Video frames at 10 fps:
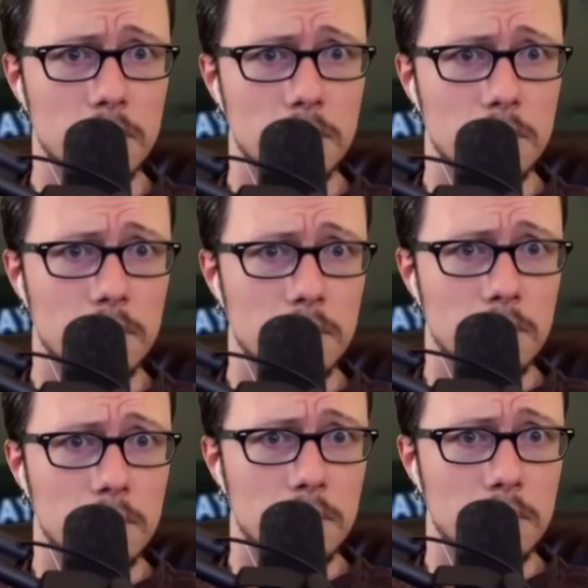
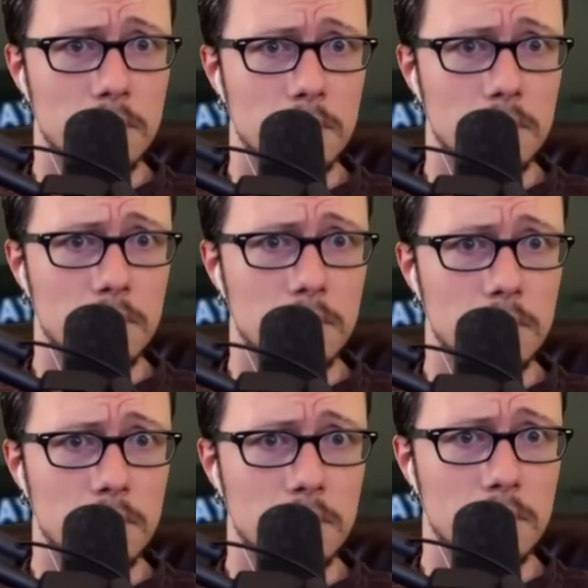
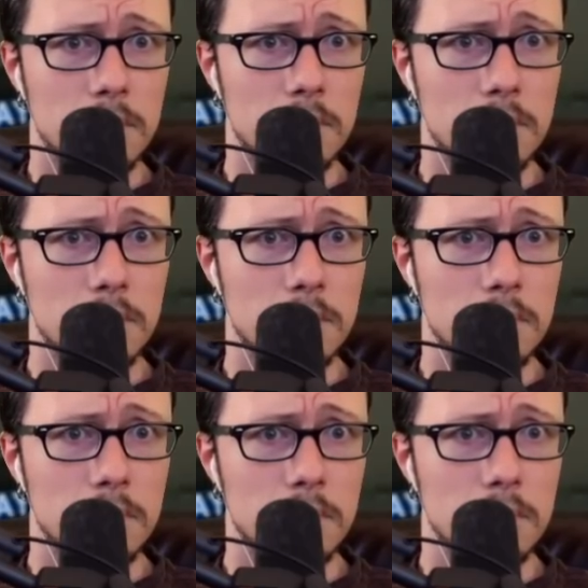
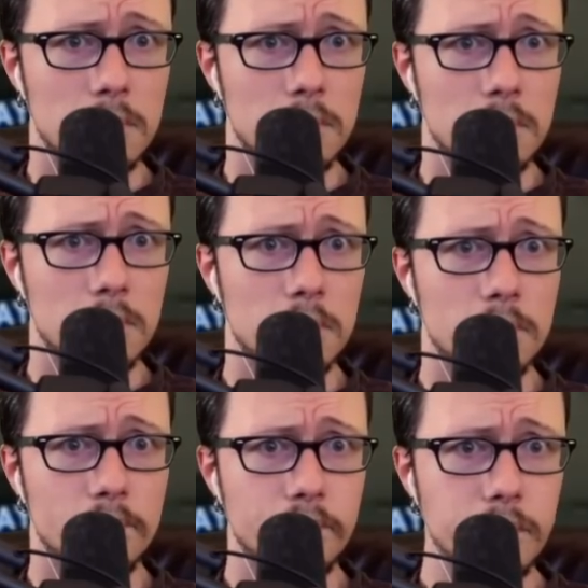
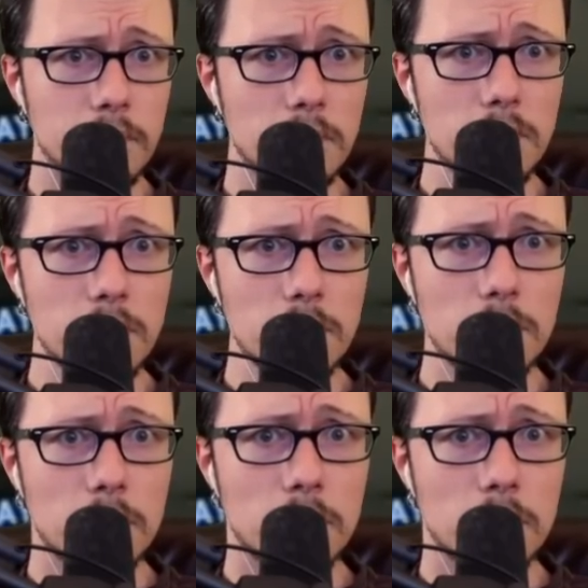[no speech]